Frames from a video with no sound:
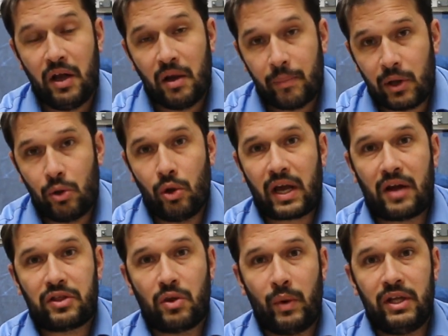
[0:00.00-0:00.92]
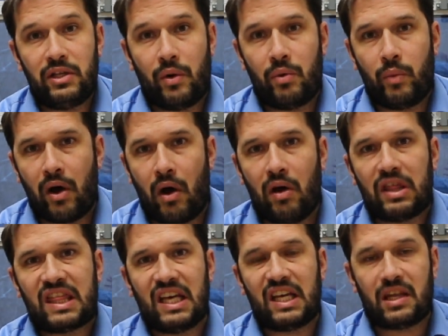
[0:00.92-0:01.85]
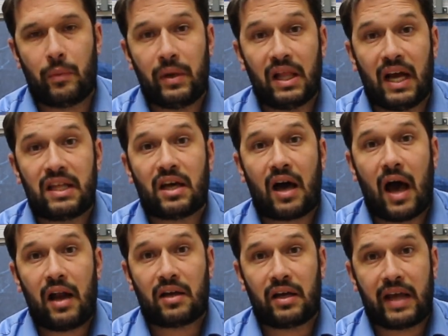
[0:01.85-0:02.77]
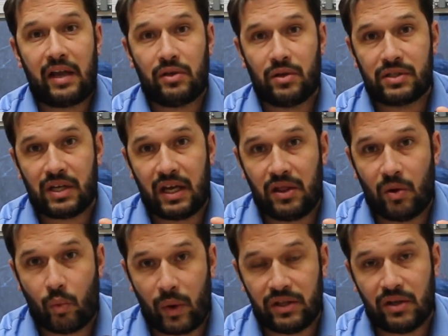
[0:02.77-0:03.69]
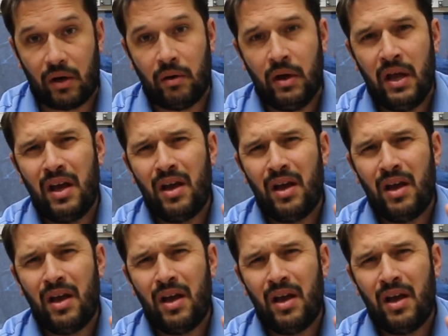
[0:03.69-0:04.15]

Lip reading: But you look out the window and we all think that we light the Chanukah candles in the window.